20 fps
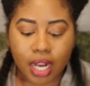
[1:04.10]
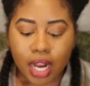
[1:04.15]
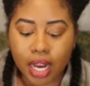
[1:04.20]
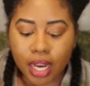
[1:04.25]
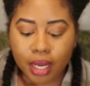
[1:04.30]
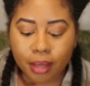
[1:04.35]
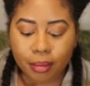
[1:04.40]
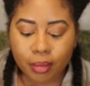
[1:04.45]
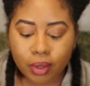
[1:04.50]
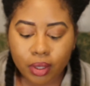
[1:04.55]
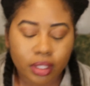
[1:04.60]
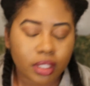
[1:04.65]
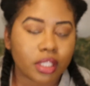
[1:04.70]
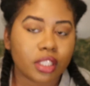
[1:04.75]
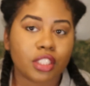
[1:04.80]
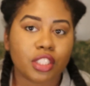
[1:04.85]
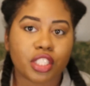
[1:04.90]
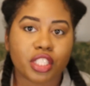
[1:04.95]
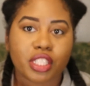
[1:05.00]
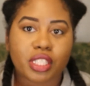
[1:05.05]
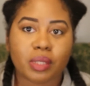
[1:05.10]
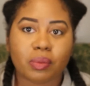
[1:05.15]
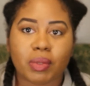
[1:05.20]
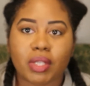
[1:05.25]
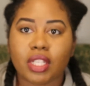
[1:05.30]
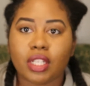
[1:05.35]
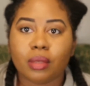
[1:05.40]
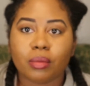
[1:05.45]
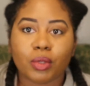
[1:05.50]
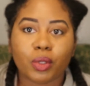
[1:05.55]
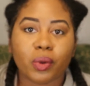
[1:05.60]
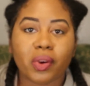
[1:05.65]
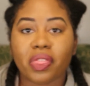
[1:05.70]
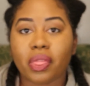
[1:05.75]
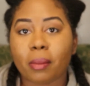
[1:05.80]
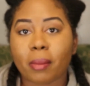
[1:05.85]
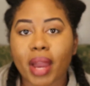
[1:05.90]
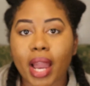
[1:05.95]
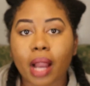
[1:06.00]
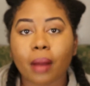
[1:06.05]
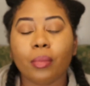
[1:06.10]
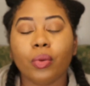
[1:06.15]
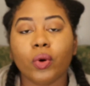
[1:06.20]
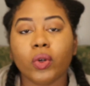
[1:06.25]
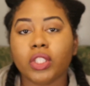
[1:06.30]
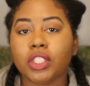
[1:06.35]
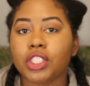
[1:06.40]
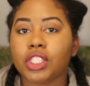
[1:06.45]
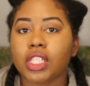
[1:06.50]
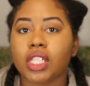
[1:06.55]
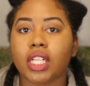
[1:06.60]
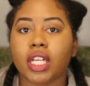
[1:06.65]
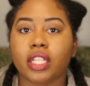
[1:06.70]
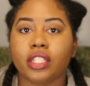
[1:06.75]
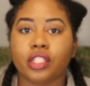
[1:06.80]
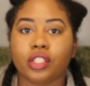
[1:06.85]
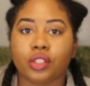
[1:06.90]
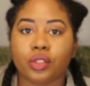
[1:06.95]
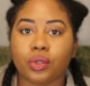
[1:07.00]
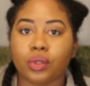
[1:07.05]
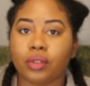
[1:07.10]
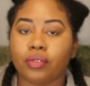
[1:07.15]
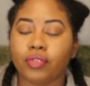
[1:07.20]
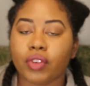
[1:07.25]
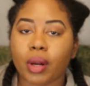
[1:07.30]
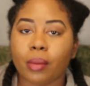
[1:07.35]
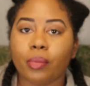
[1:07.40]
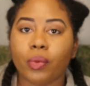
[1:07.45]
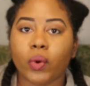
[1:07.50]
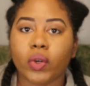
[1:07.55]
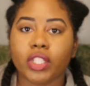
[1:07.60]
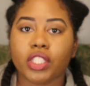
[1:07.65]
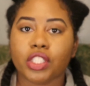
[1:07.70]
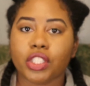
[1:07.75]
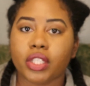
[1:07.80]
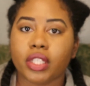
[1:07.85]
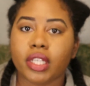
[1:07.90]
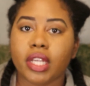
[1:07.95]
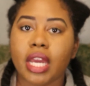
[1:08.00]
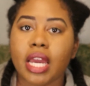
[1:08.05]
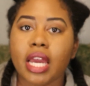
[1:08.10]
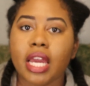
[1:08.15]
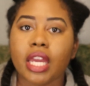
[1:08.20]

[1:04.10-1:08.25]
I'm gonna just speed up doing the back portion and just do the front portion.